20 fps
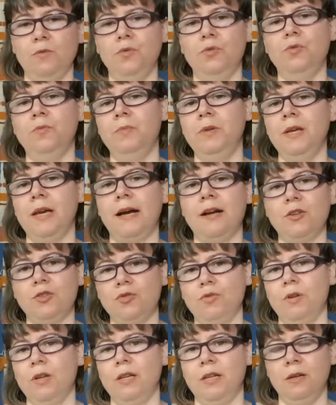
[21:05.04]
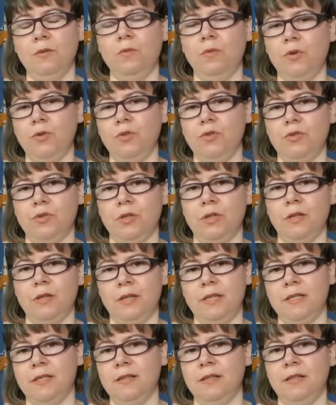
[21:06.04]
would be actually what
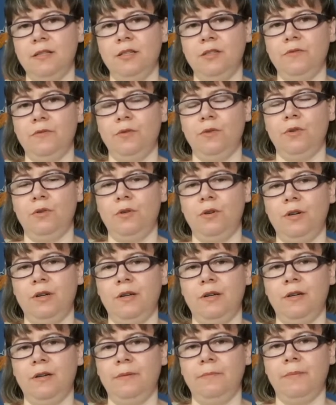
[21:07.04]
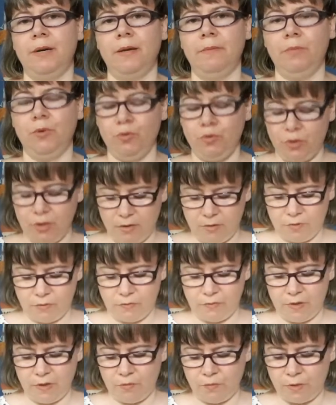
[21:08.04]
is needed for my body to
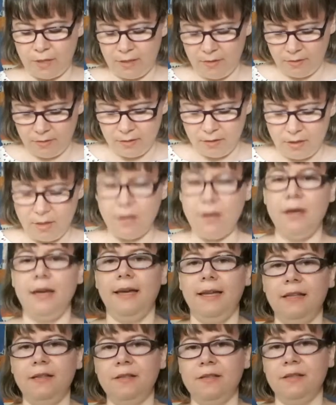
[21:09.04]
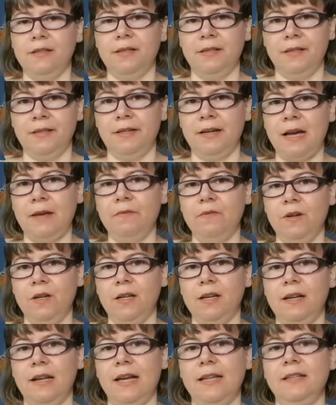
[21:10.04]
fit well. And I'm
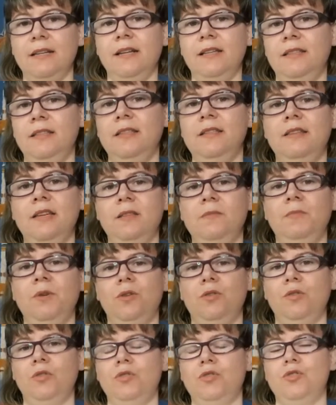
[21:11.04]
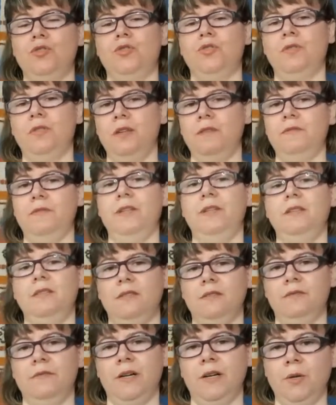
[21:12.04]
very glad I did that because they fit
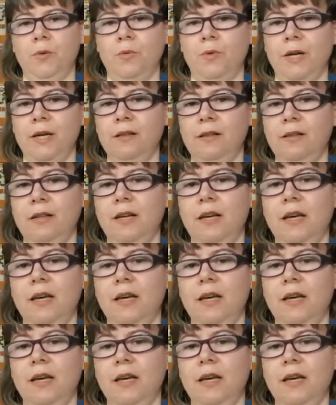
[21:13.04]
very well.